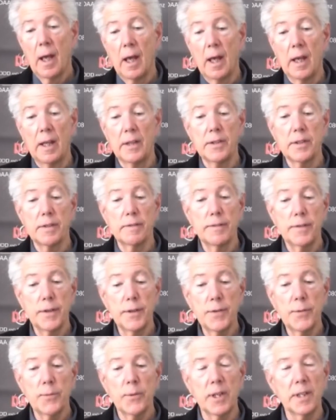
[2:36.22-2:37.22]
And the
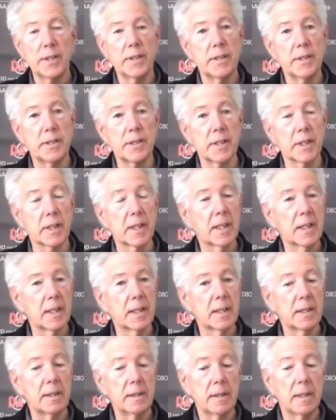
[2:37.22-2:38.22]
fifth one is the
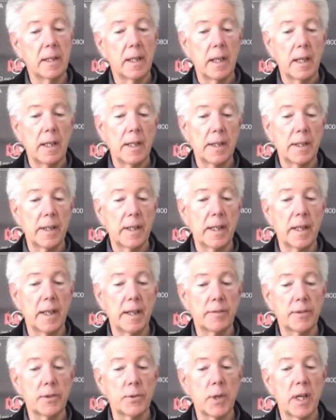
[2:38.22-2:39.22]
killer. They
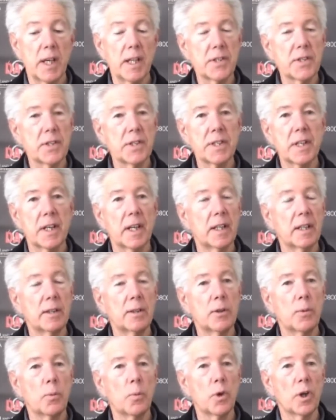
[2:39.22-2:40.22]
have to ascertain
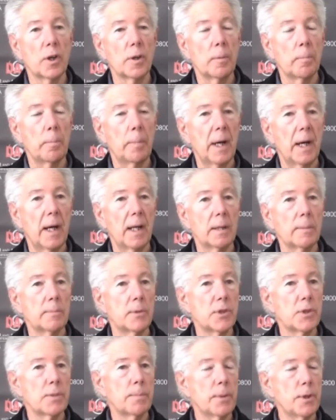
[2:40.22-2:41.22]
what
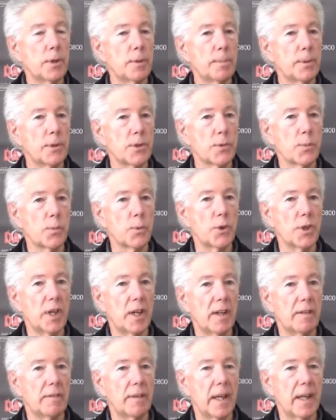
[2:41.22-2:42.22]
Parliament's purpose would
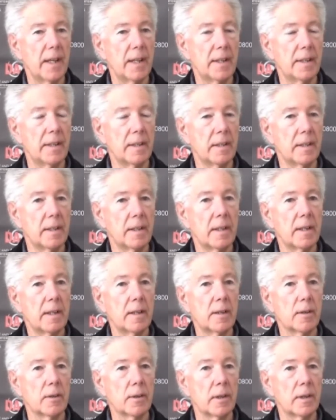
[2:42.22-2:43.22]
have had
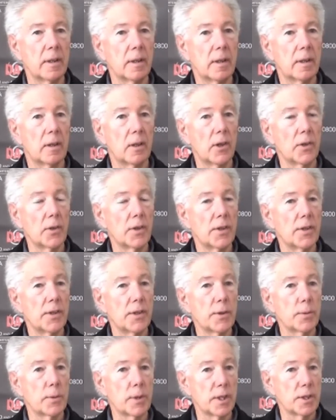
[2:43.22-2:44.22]
on
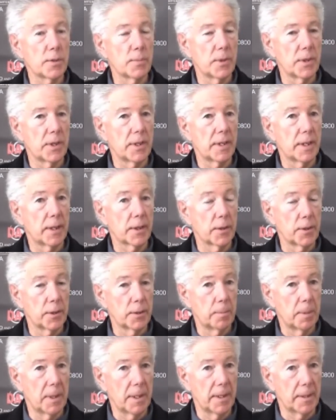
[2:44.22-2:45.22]
the arrangement that they're
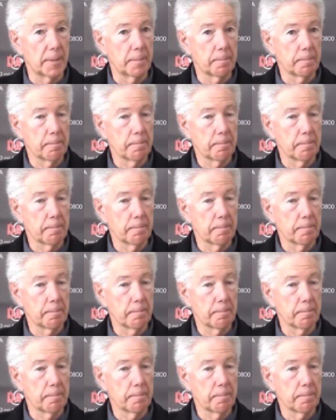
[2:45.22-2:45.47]
contemplating.